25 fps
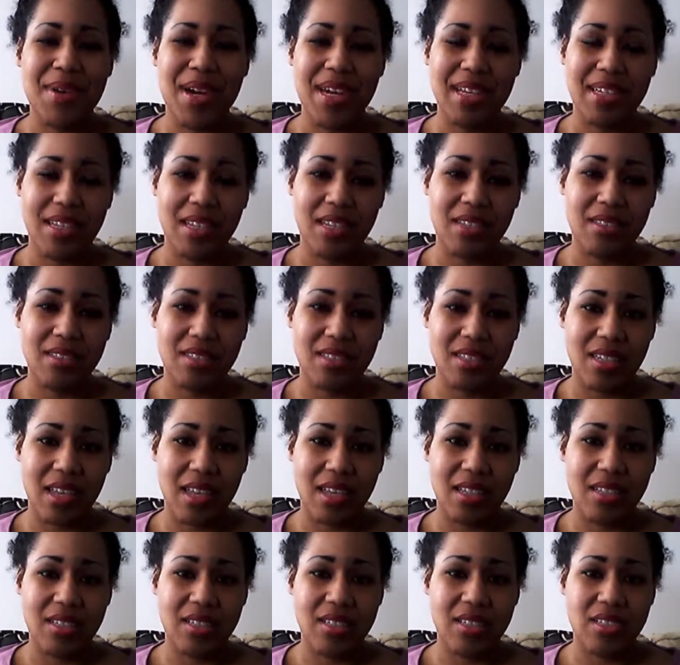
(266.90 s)
but
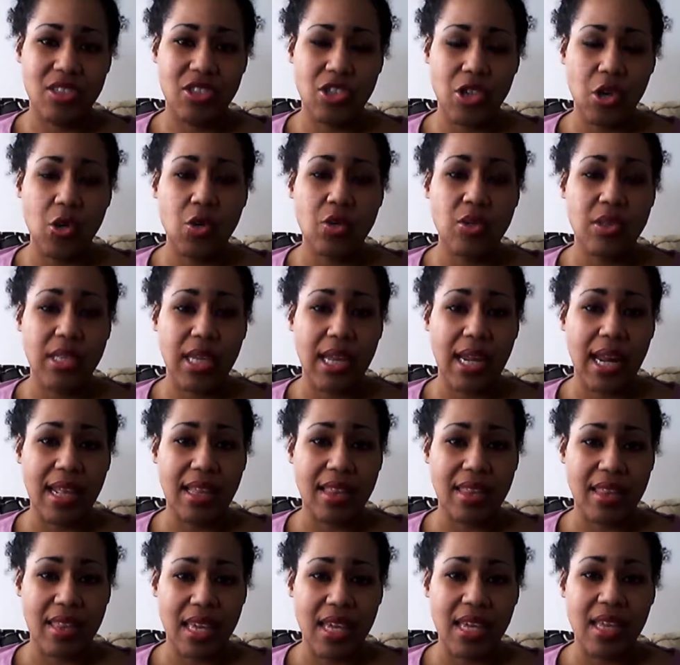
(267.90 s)
it shows that
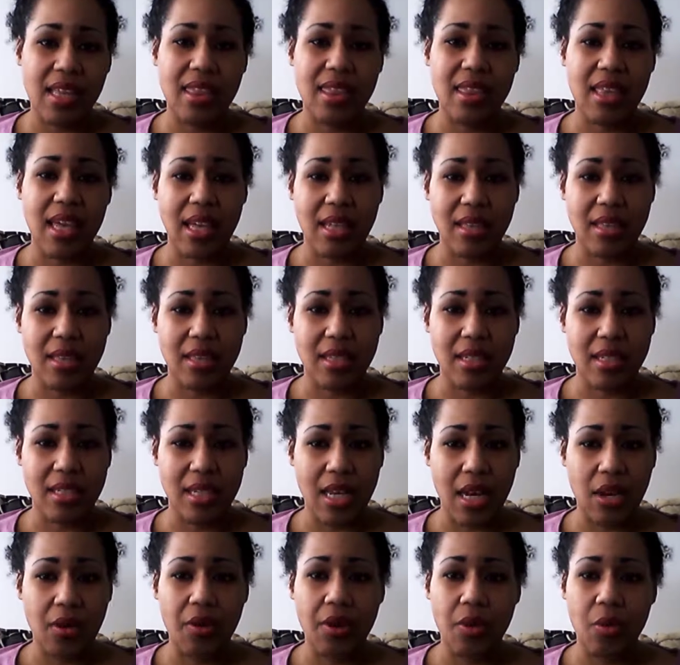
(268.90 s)
I think that the
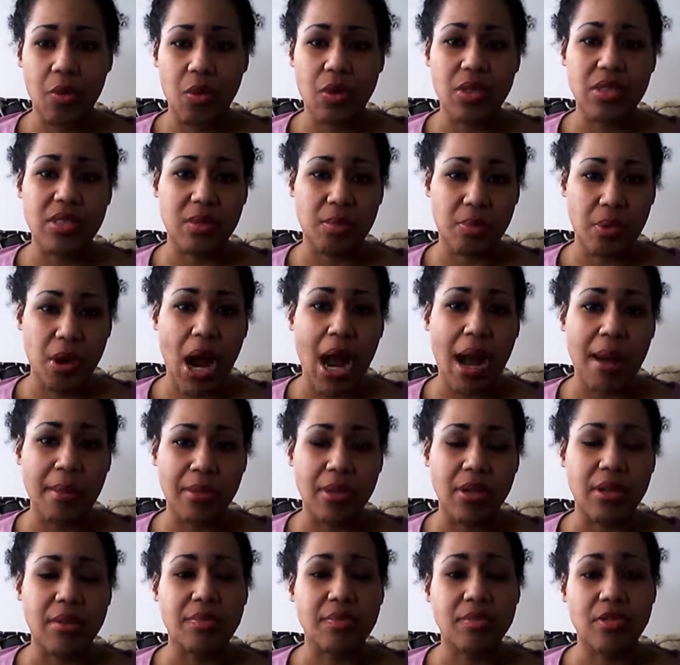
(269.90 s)
dairy was a
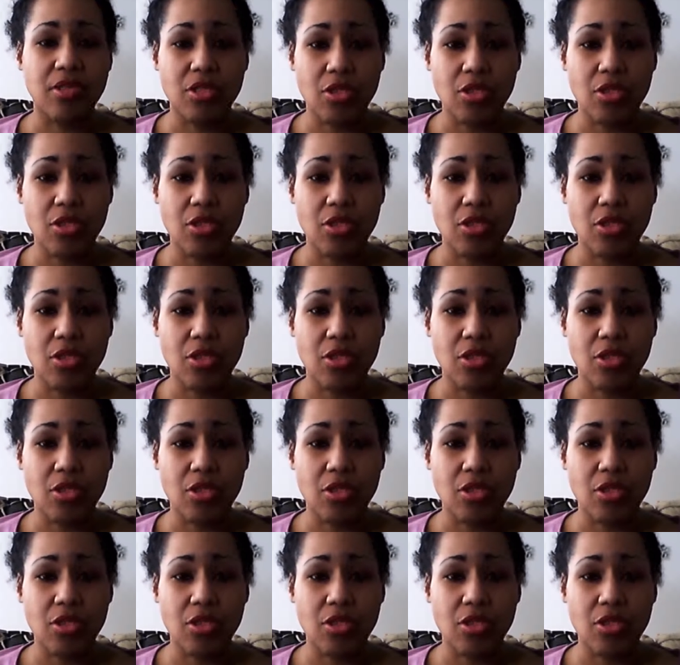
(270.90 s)
problem.